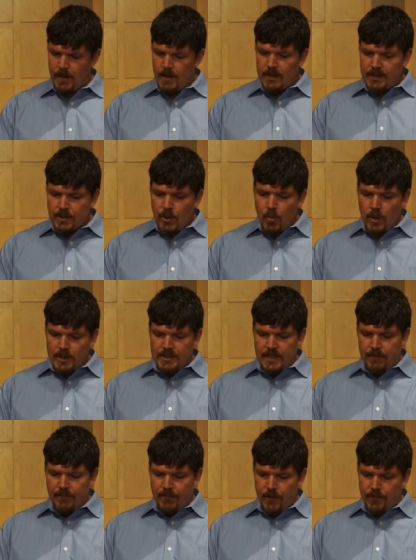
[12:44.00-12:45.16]
Let's go one step
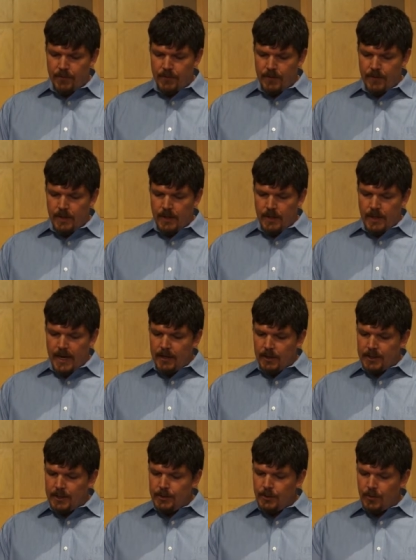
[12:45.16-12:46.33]
further and look
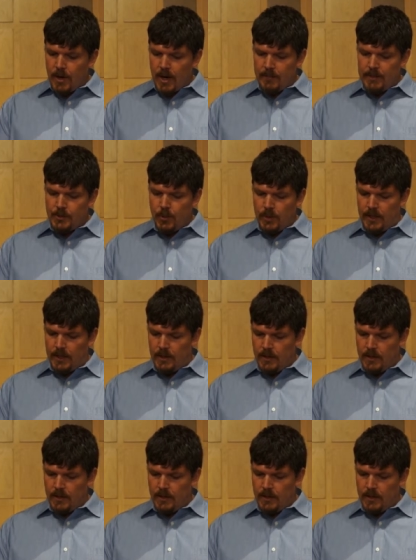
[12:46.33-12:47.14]
at Deuteronomy 20.